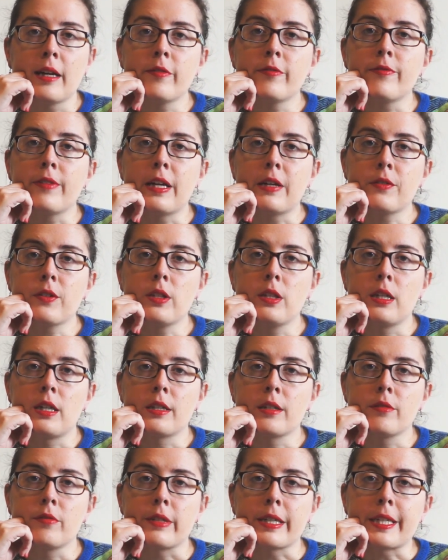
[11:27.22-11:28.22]
I found a
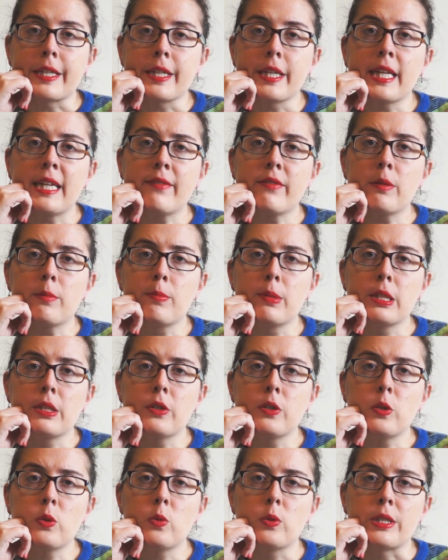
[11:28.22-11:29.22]
lot of like navy
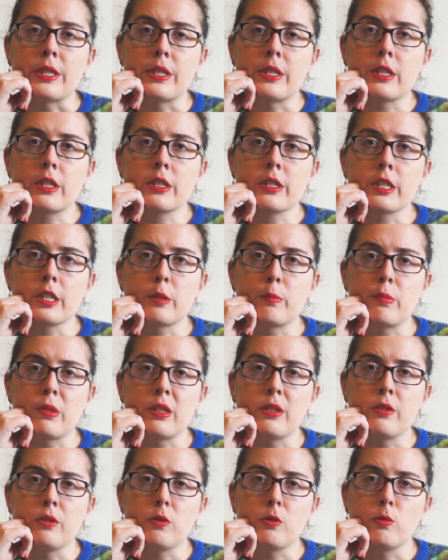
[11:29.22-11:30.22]
blue and darkish
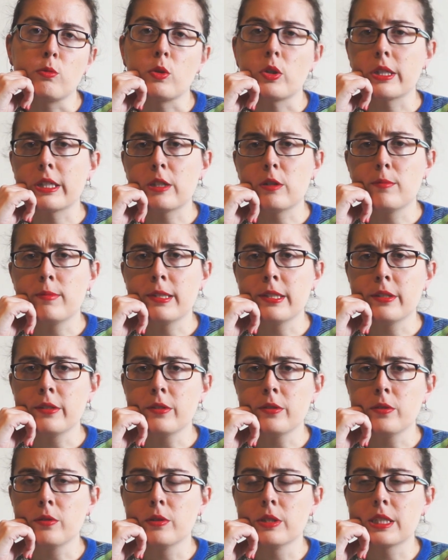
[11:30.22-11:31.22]
blue, royal
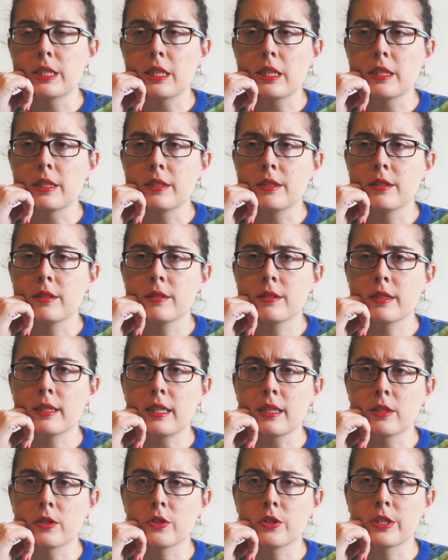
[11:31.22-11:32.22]
blue, solid
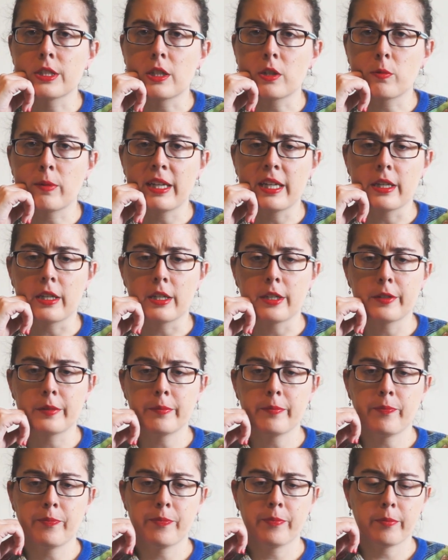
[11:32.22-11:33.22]
colors, sock weight
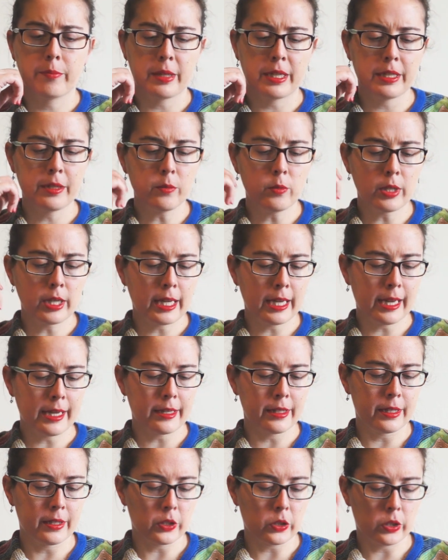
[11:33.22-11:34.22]
yarn, but I didn't want to
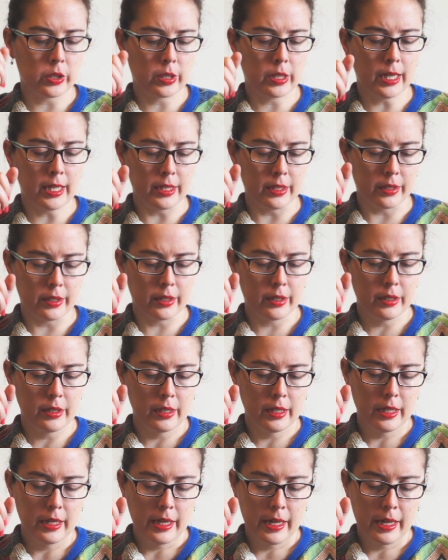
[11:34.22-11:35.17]
add another color.